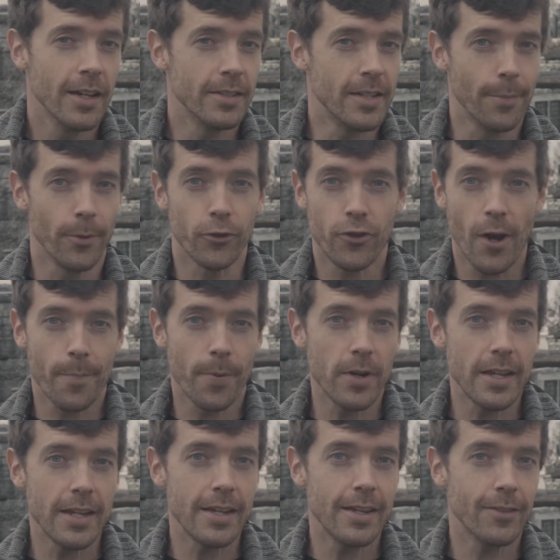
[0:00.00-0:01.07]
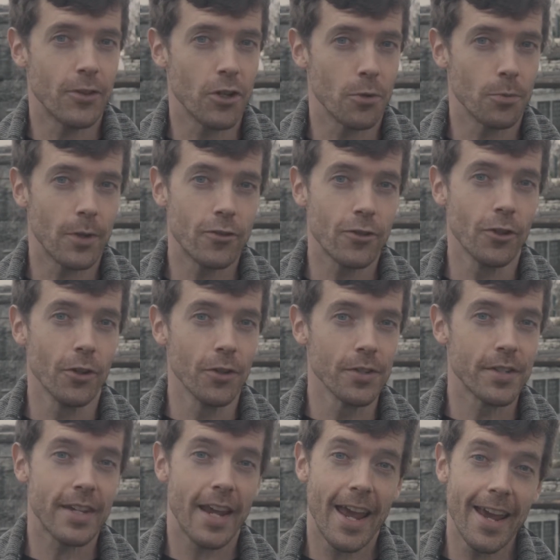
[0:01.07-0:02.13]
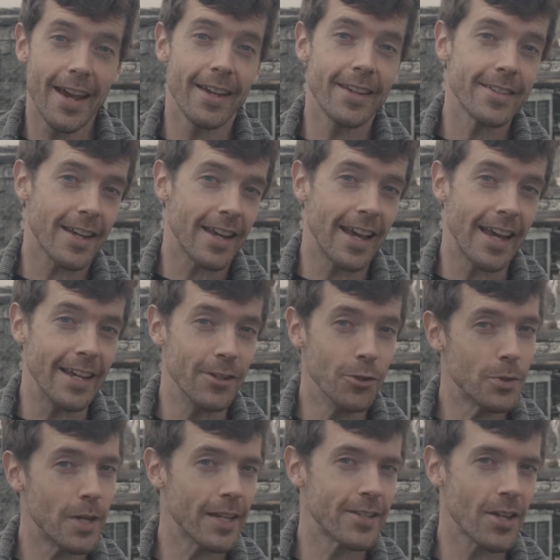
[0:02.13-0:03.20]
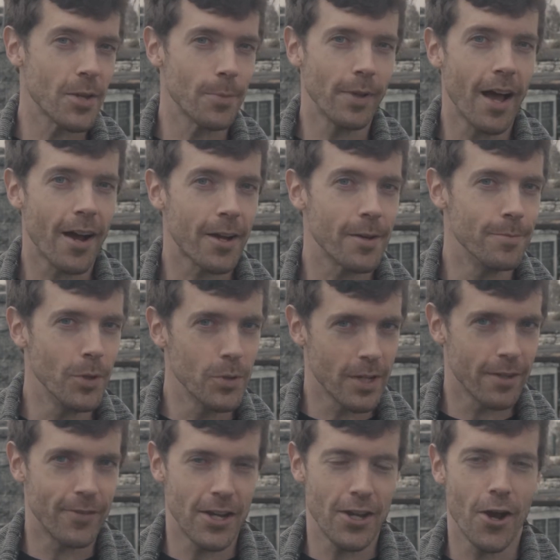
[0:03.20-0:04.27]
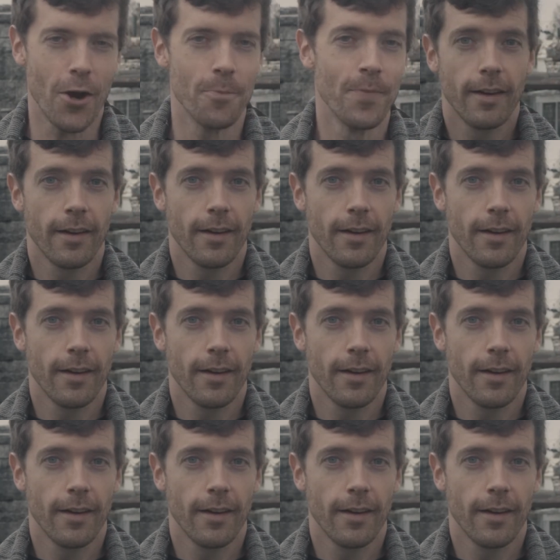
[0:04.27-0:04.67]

Double Jeopardy, the originals, and a New Kids on the Block music video.